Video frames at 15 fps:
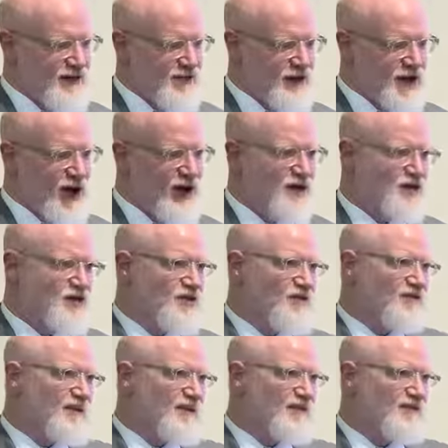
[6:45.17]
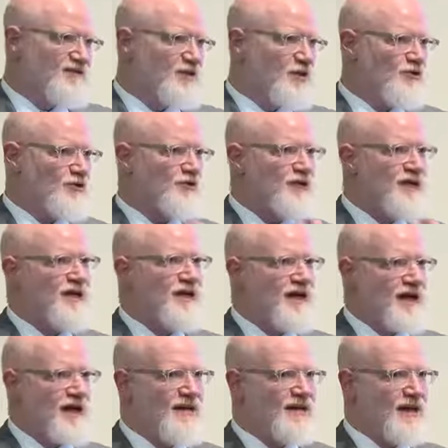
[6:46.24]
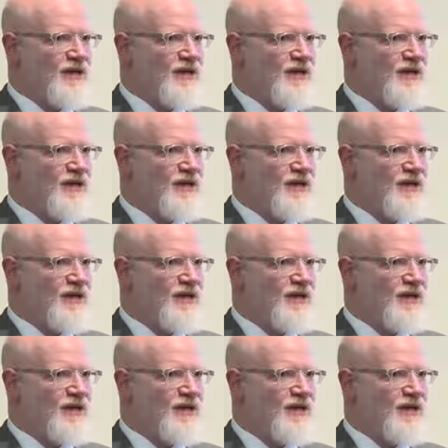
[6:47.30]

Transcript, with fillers: because social media and,